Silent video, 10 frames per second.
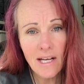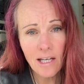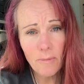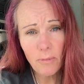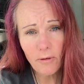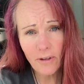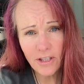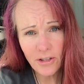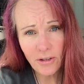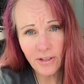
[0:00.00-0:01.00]
I'm a
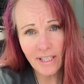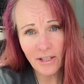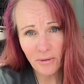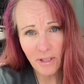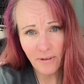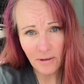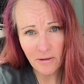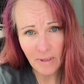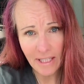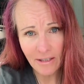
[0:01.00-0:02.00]
professional intuitive health
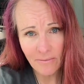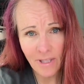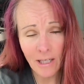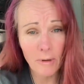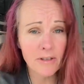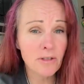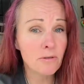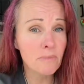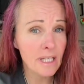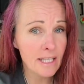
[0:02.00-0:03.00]
medium, and I'm also
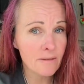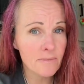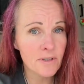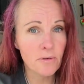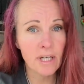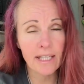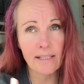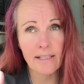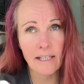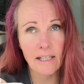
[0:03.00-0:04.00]
a medium, so I can
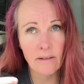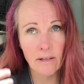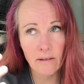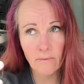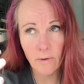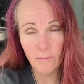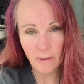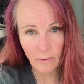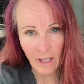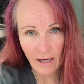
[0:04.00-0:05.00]
see where
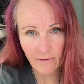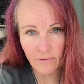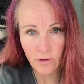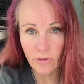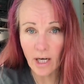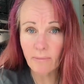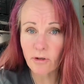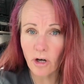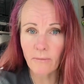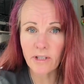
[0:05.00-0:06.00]
people have trapped
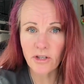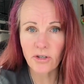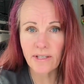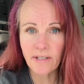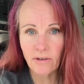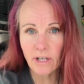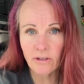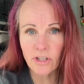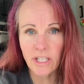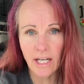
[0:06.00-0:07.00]
trauma and stress in their
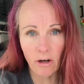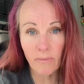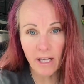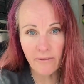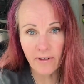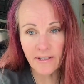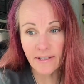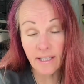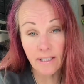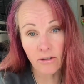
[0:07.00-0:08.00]
energy and how it manifests
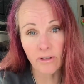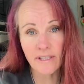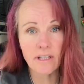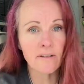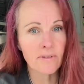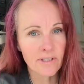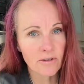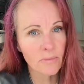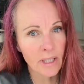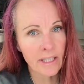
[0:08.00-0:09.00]
into illness on the
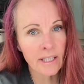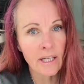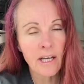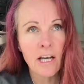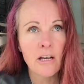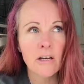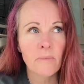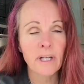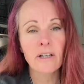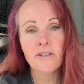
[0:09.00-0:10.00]
physical body.
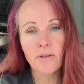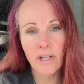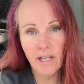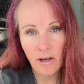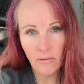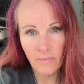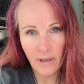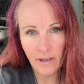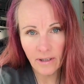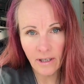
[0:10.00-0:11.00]
But I also can help
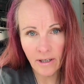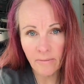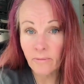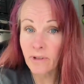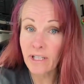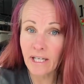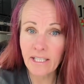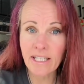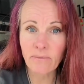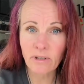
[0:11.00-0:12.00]
with
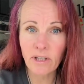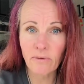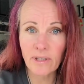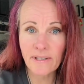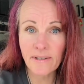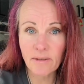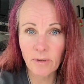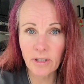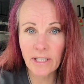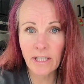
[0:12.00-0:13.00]
connecting with loved ones in
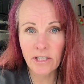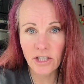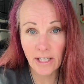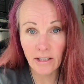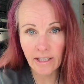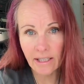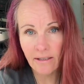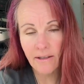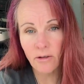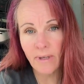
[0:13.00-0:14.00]
spirit and channeling
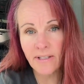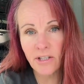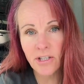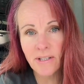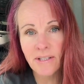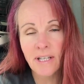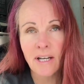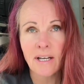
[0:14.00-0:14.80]
their messages.